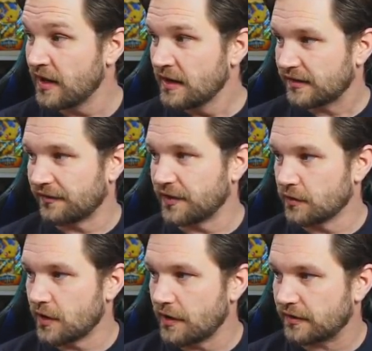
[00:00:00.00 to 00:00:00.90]
Something you'll
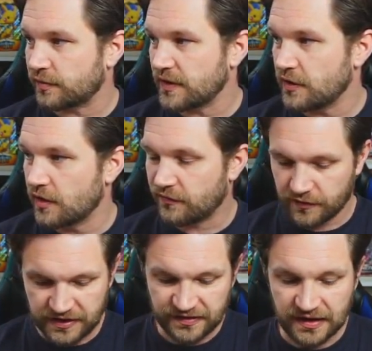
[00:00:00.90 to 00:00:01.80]
notice when you look for
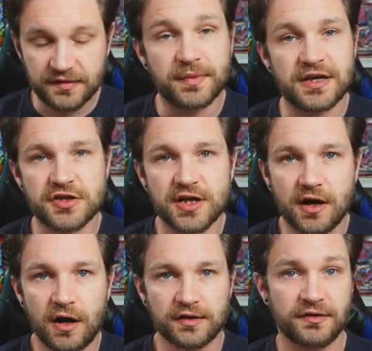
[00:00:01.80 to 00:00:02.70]
these Expedition
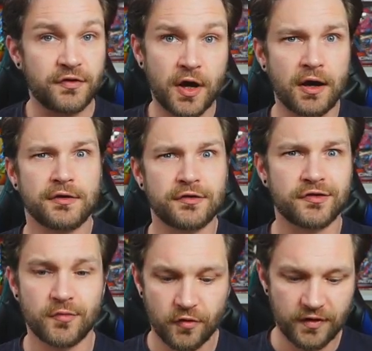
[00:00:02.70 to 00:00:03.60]
cards, if you go and do some
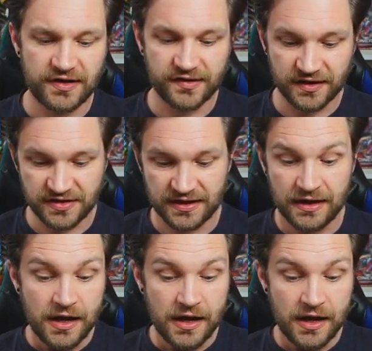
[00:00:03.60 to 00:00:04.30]
more researching,